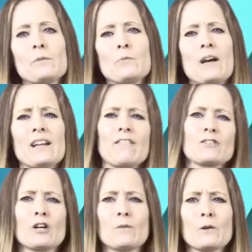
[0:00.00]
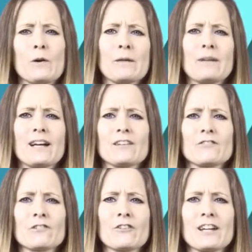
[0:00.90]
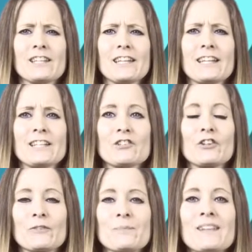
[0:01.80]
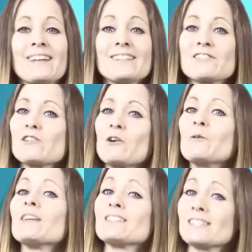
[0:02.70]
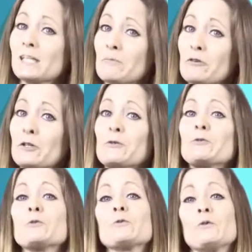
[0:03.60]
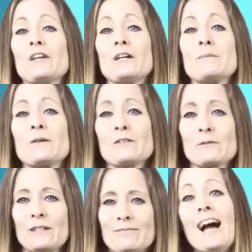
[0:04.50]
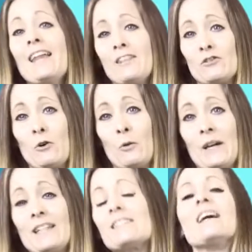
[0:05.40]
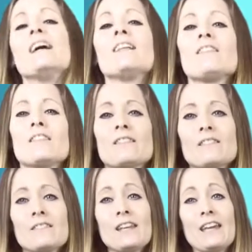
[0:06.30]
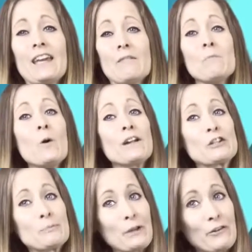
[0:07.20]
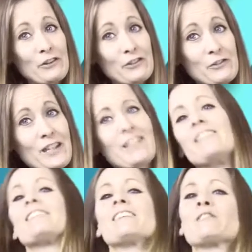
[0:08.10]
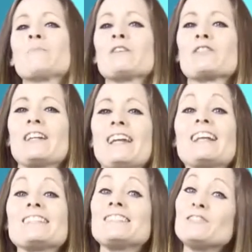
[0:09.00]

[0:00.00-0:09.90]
you might have a trouble going back and correcting it later on. So that's a tip for you to think about as well. And as always, the more experienced readers especially